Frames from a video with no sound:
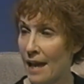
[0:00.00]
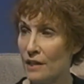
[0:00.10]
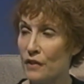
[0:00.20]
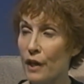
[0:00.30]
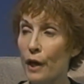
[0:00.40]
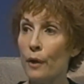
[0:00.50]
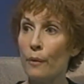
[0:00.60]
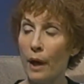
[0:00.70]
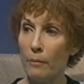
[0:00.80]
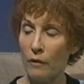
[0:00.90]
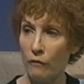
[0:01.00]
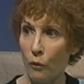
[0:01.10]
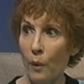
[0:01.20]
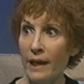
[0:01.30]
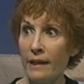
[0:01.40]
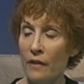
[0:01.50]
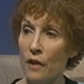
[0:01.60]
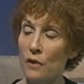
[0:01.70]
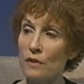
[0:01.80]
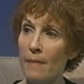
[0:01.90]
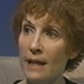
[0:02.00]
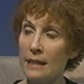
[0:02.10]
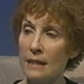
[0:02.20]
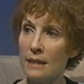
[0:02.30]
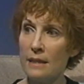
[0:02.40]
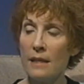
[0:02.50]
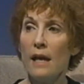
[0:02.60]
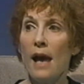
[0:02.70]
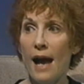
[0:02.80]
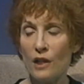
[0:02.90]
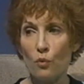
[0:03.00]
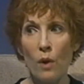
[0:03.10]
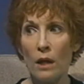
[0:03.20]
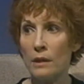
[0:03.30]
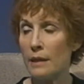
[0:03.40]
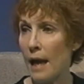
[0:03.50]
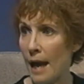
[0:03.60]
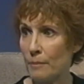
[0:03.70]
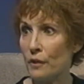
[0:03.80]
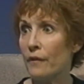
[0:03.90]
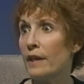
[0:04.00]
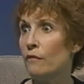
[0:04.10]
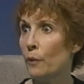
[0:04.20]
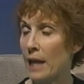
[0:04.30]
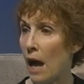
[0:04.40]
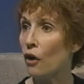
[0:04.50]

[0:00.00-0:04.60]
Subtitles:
And so avoid those medicines, as well as absolutely avoid